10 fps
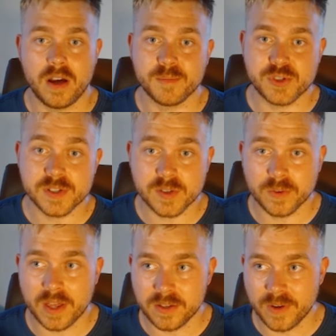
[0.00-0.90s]
just so
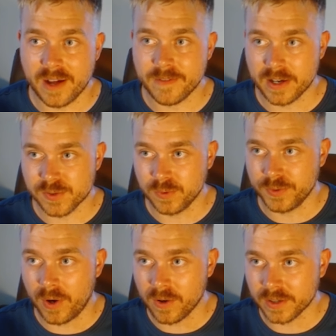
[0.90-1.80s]
that you have actual
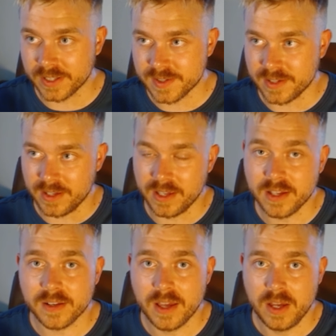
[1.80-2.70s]
targets to
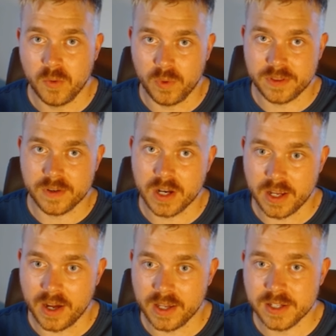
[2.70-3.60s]
hit with your
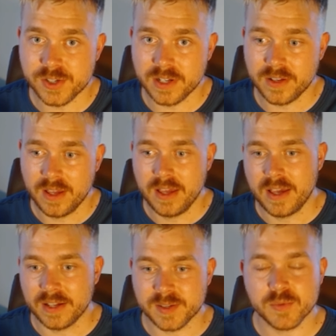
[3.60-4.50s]
AI agent
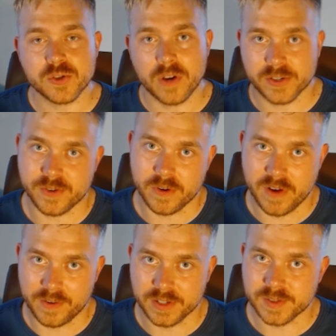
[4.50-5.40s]
and some structure
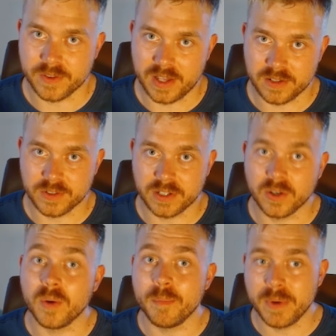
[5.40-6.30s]
around it so that you can
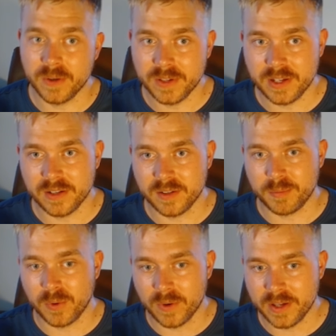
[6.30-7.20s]
go and build it and
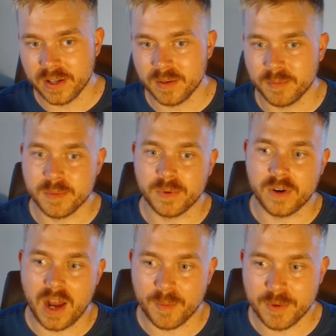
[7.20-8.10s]
deploy it and people are
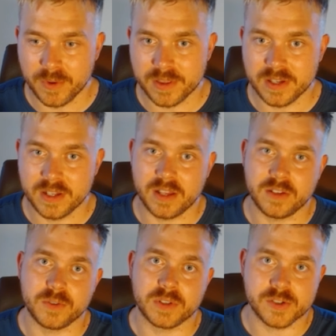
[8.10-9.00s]
happy with it and
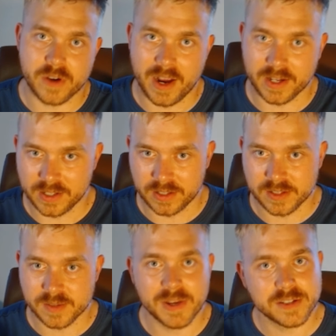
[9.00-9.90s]
you can track it
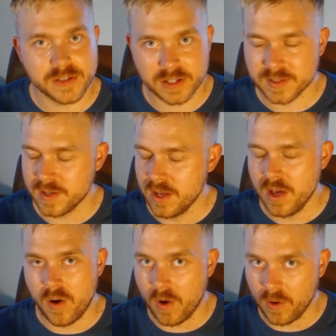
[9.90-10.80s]
against metrics,
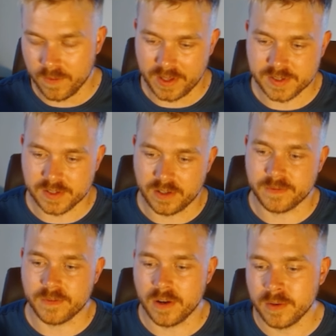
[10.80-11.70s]
all of that stuff,
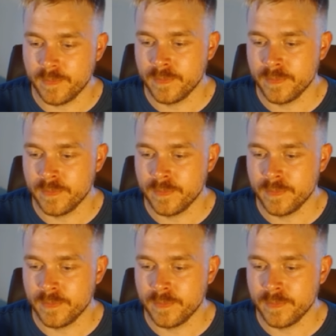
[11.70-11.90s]
right?